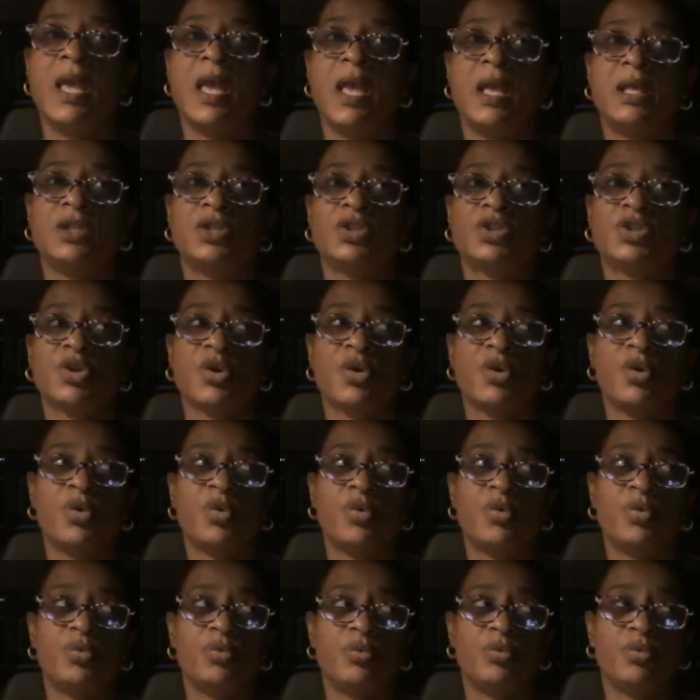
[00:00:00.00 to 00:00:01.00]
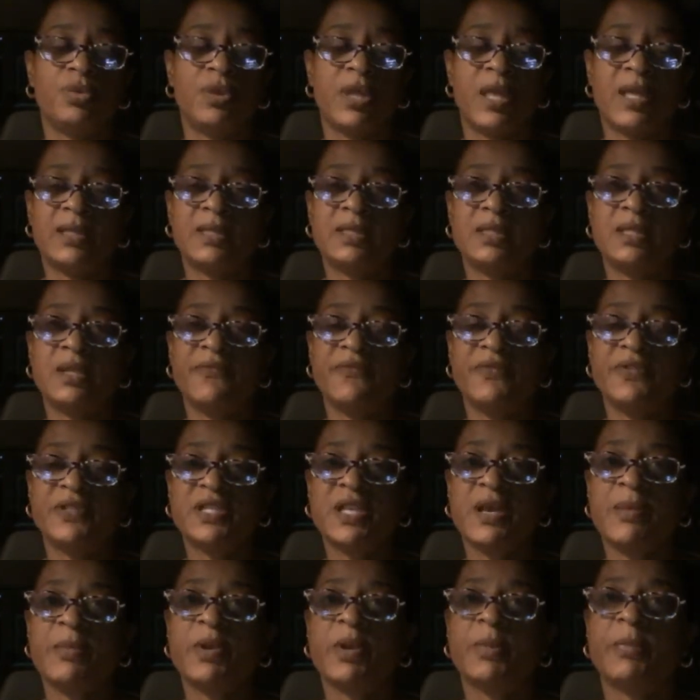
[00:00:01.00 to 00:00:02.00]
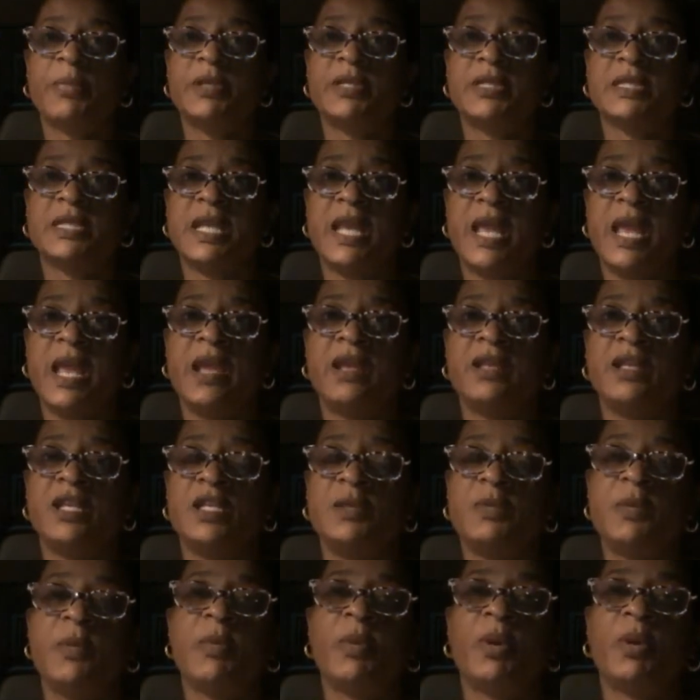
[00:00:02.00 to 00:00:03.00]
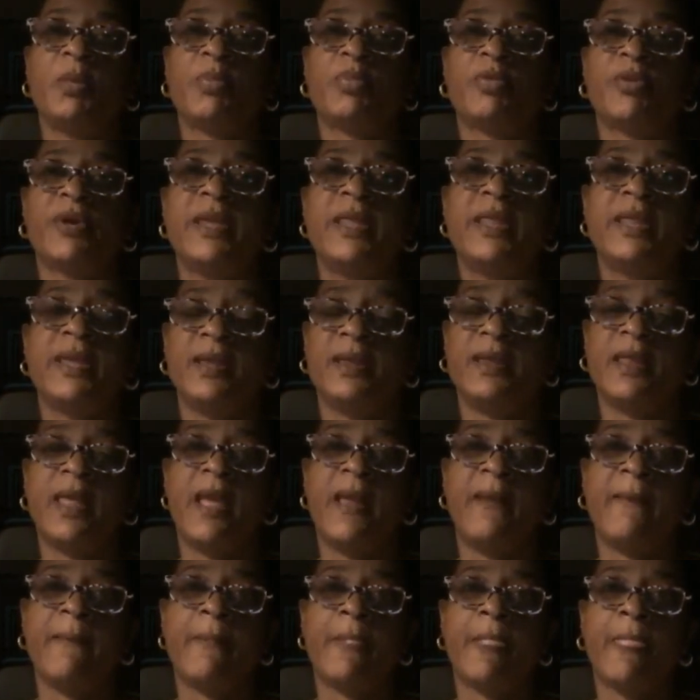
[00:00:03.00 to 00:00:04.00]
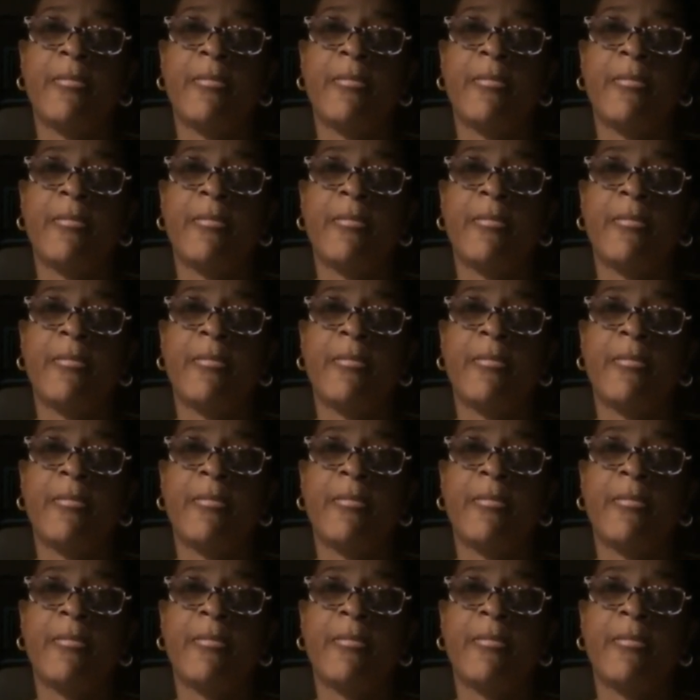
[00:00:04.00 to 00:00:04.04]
And so that stuff is coming up into the air, and these people are breathing that.